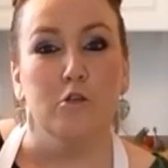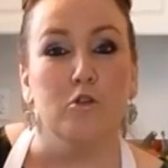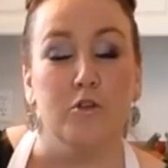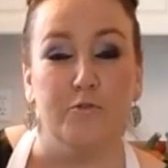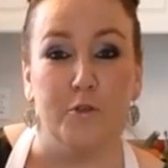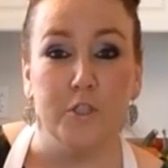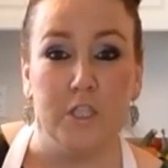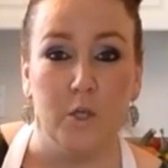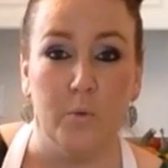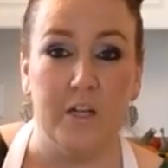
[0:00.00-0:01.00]
So the first
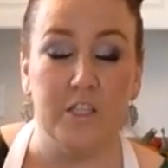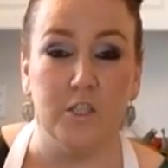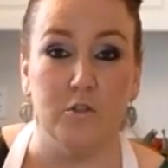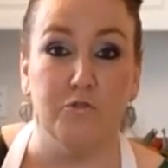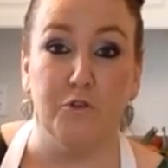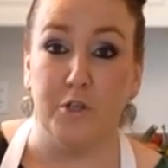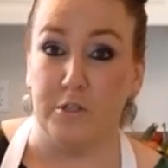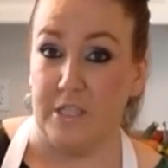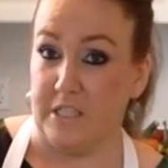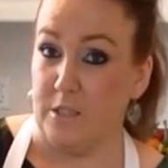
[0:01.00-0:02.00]
thing you want to do for your
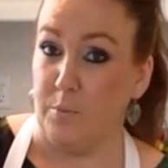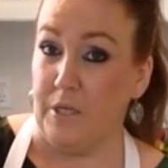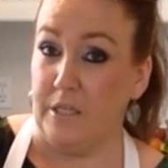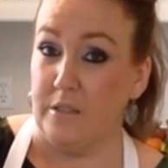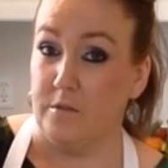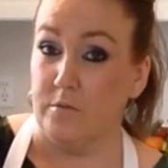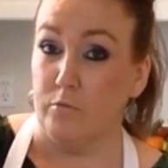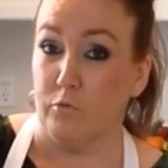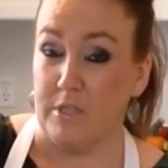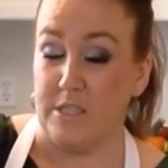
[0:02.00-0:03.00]
Sex in a Pan
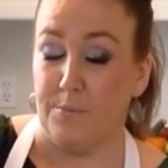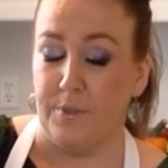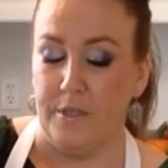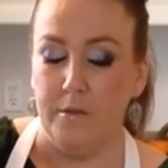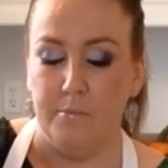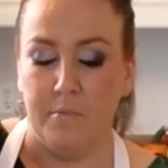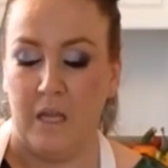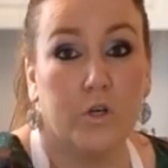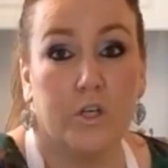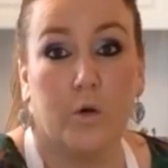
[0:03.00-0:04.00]
recipe,
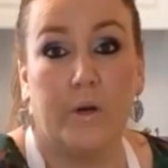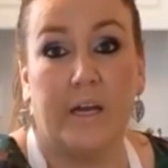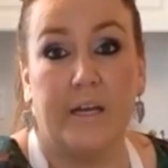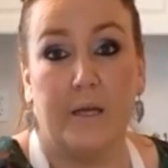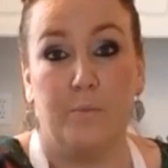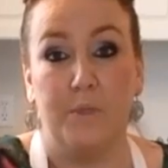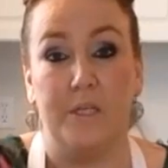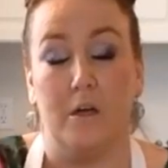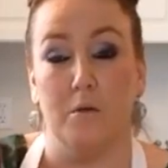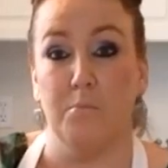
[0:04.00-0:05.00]
we're going to go ahead and
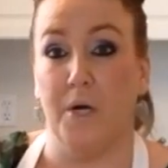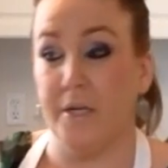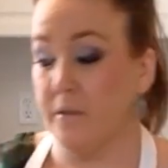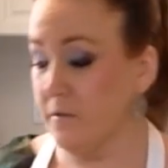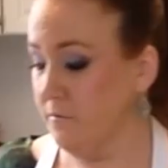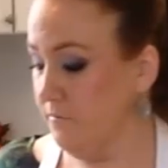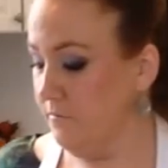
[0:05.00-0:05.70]
beat our butter